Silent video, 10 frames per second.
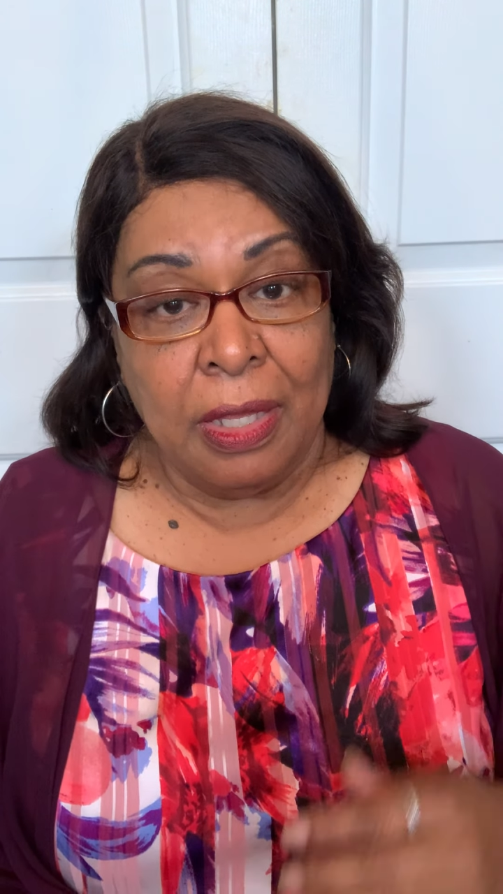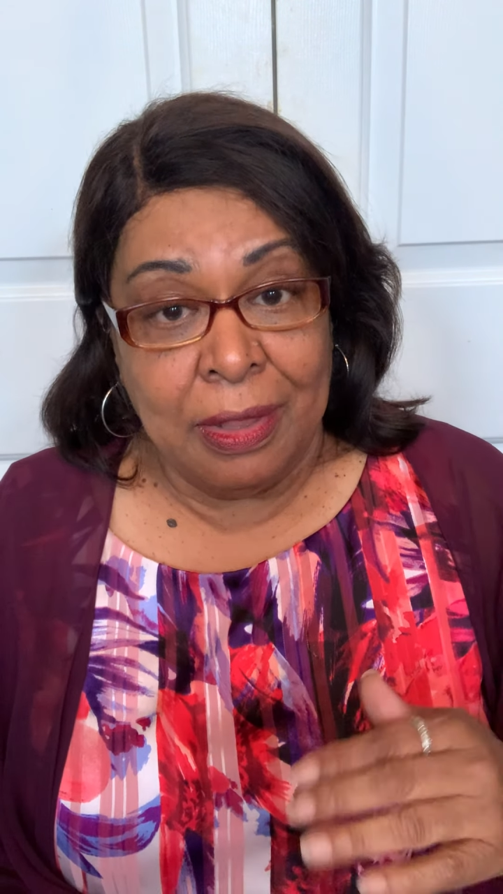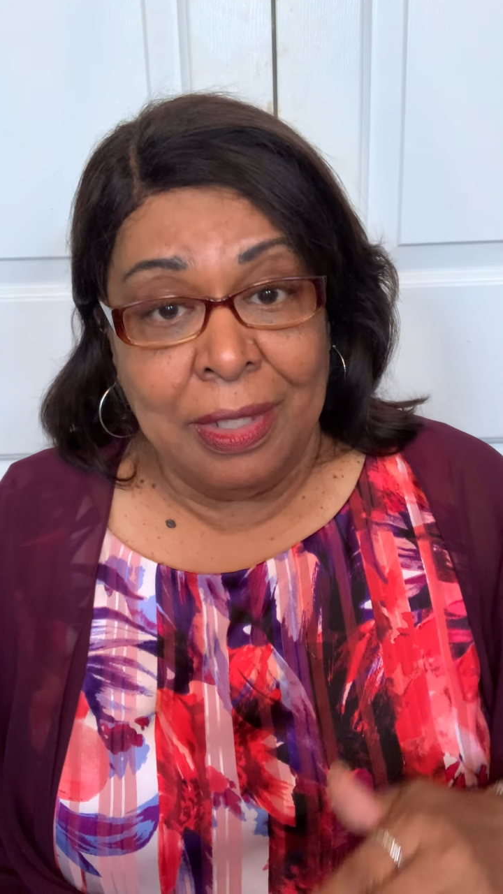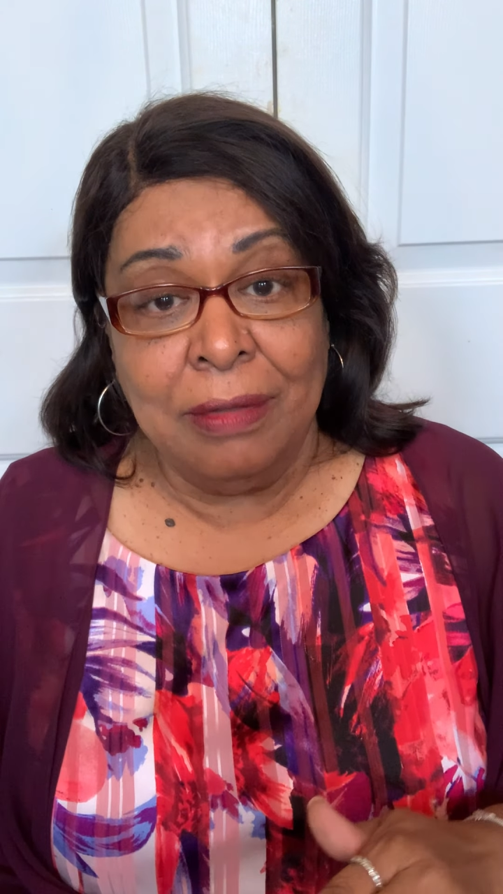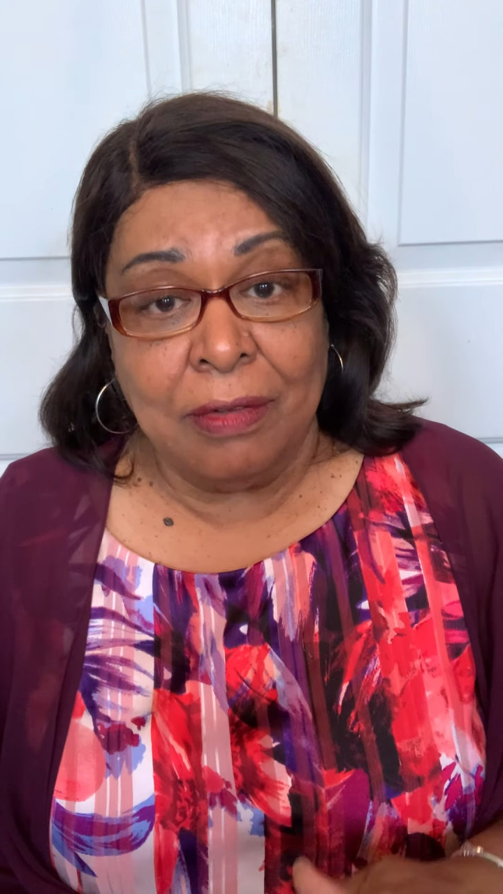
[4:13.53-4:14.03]

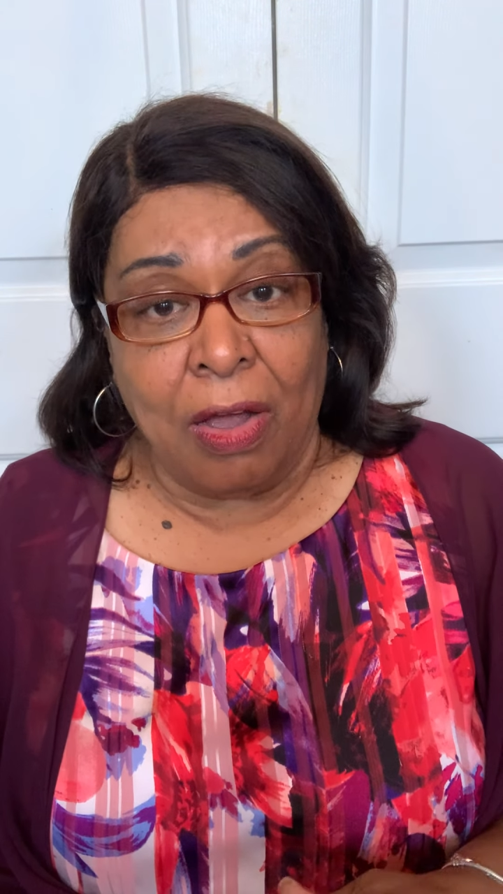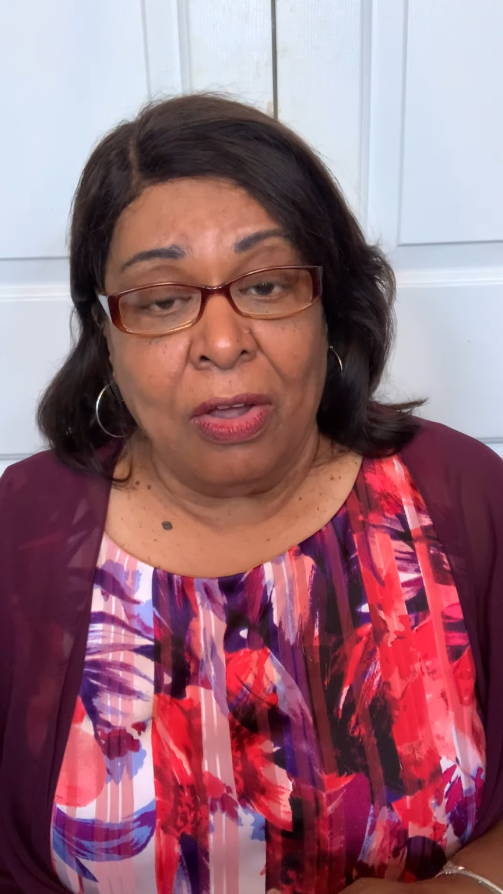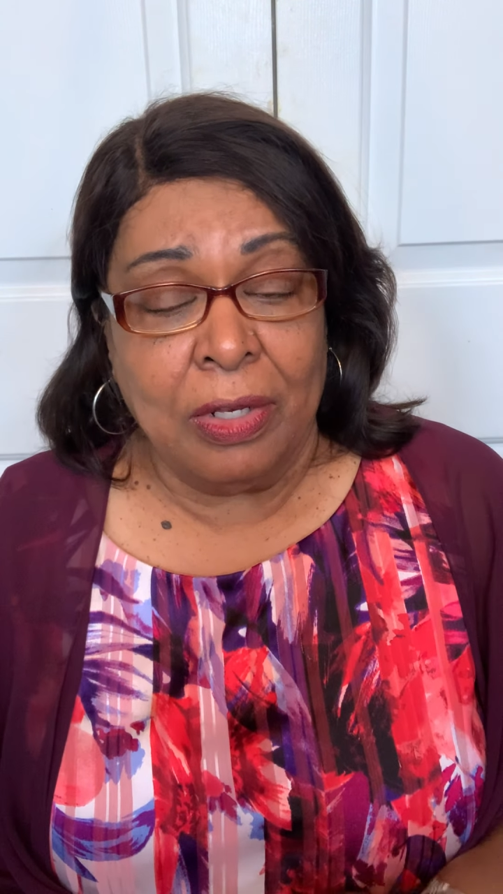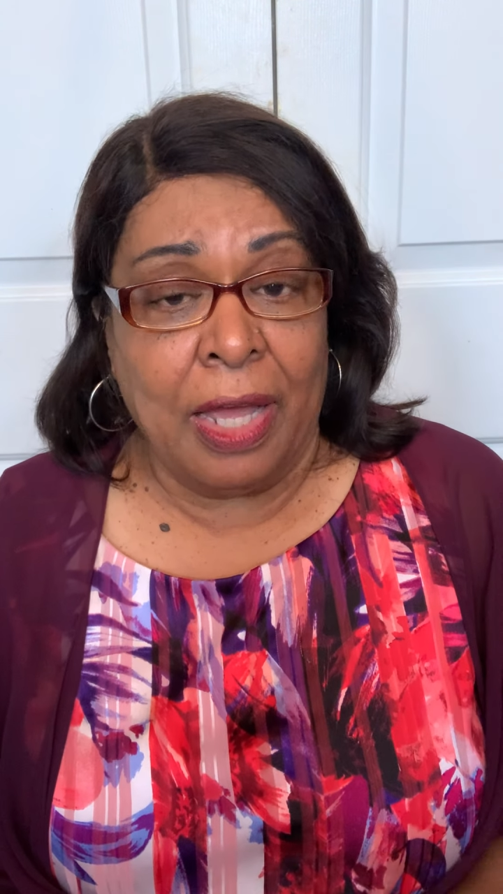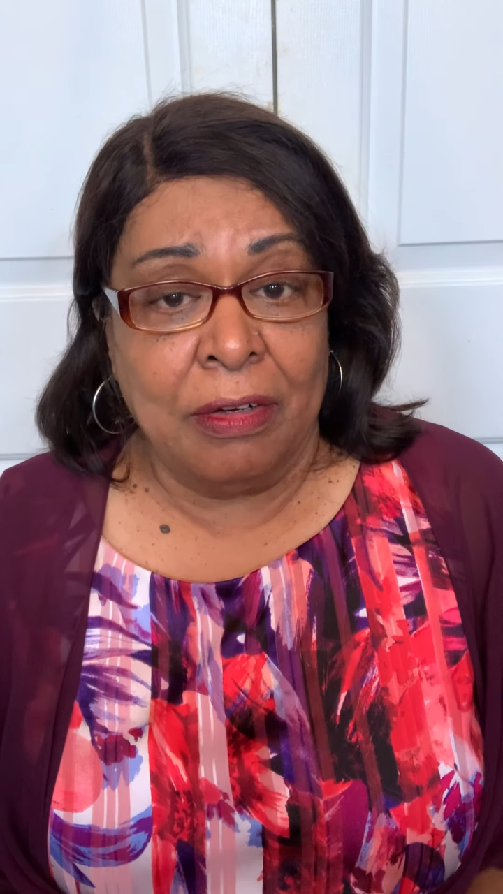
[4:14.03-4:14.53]
These
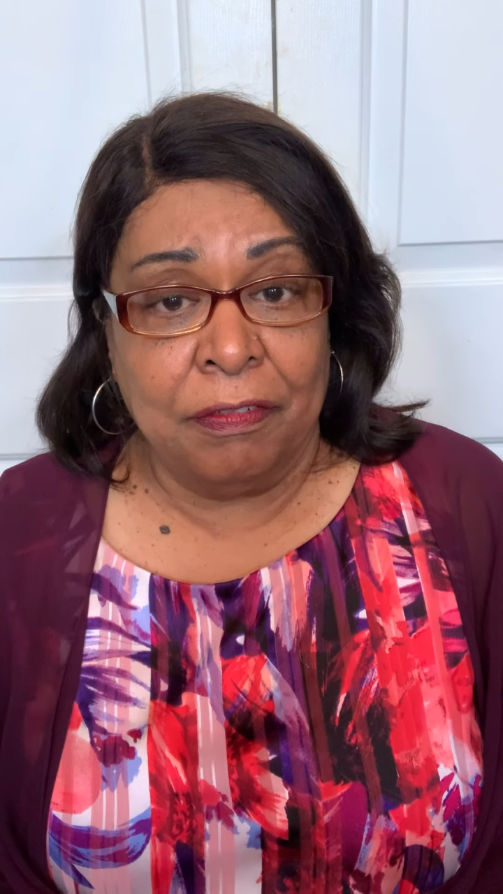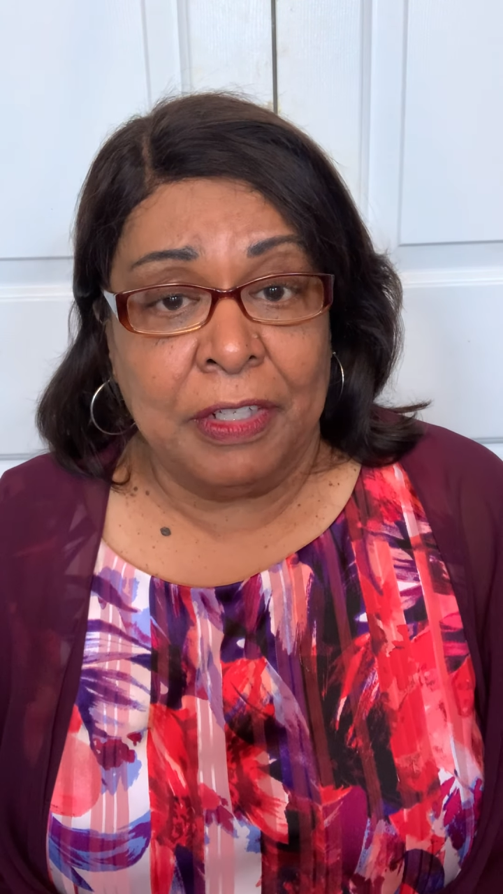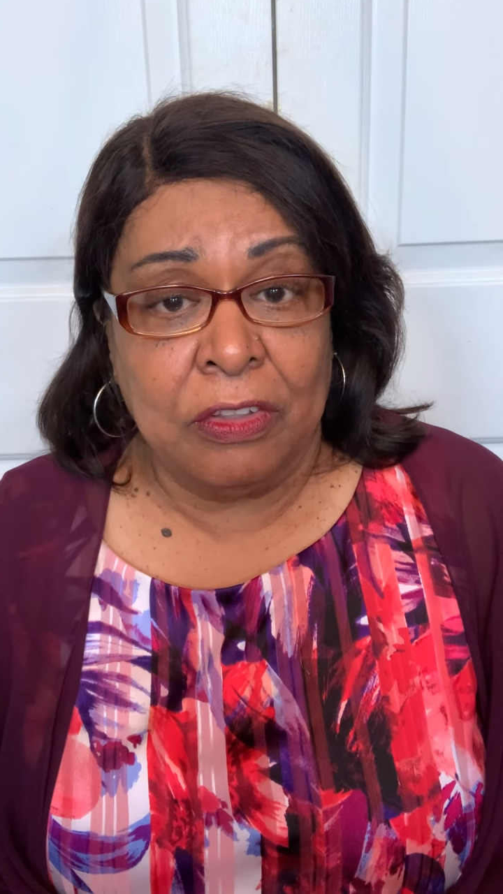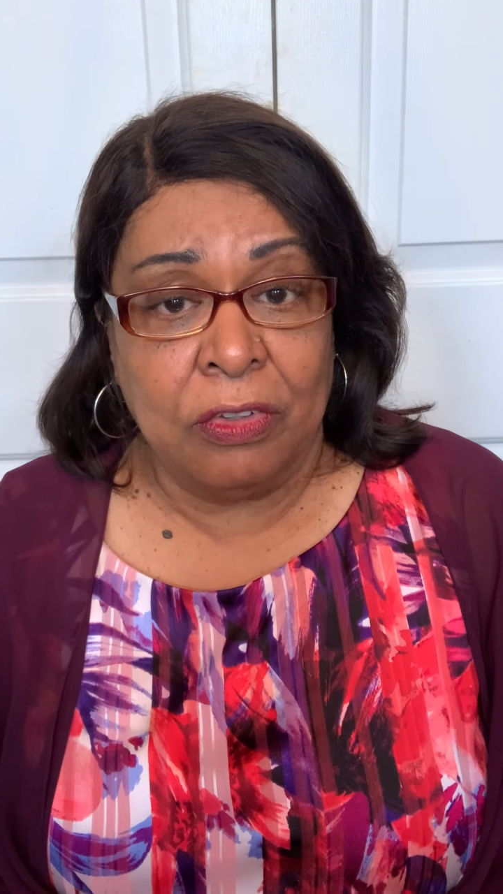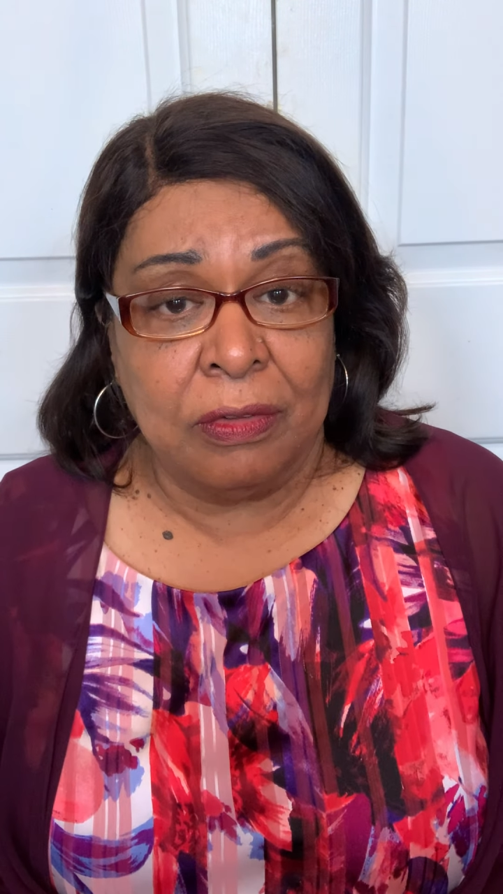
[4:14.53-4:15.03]
are light
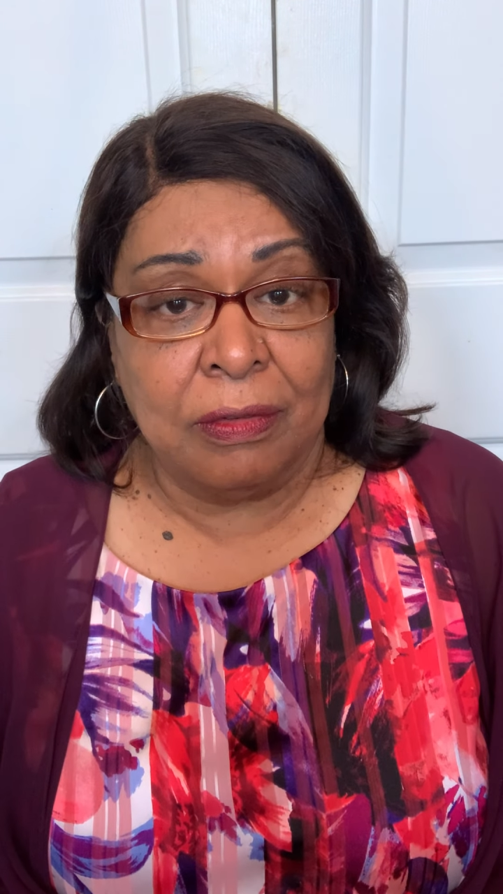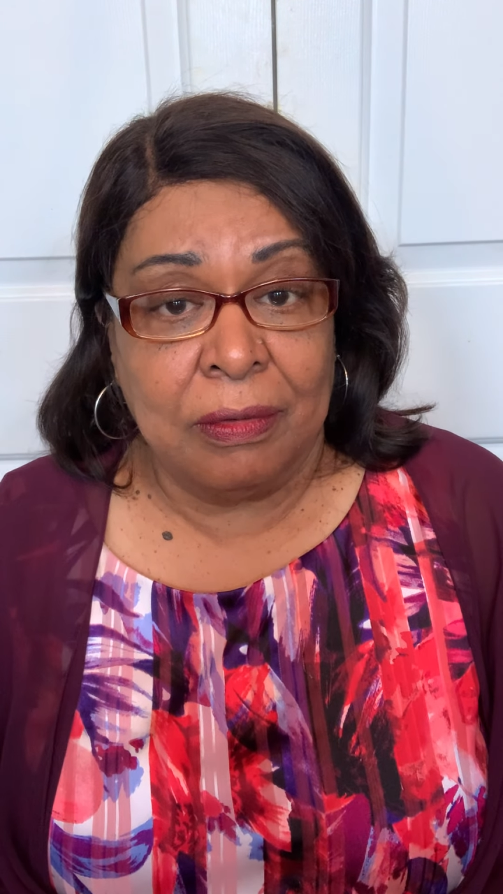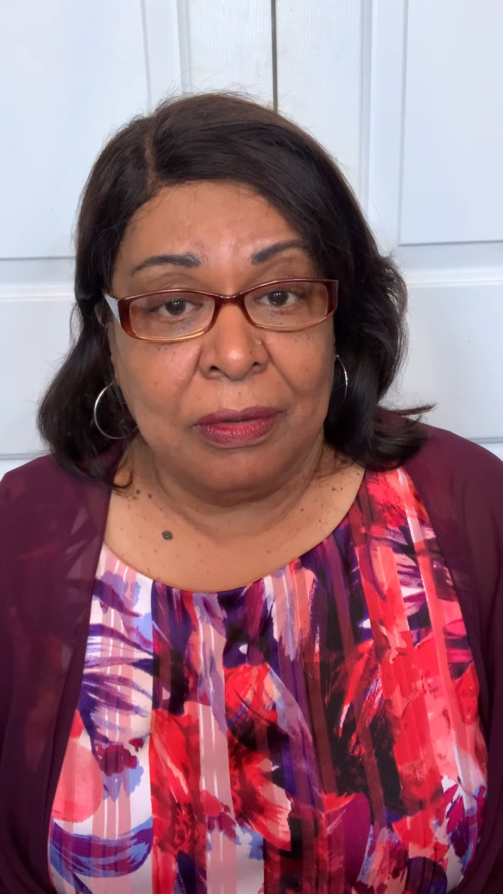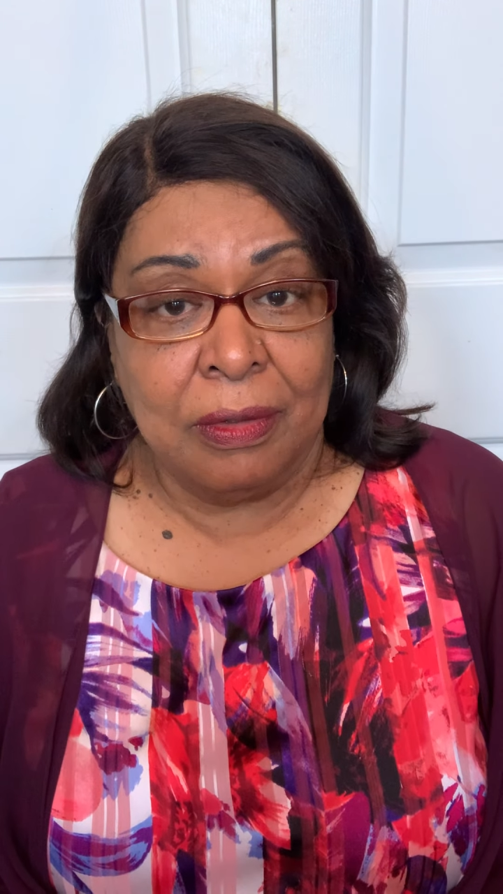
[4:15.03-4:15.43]
afflictions.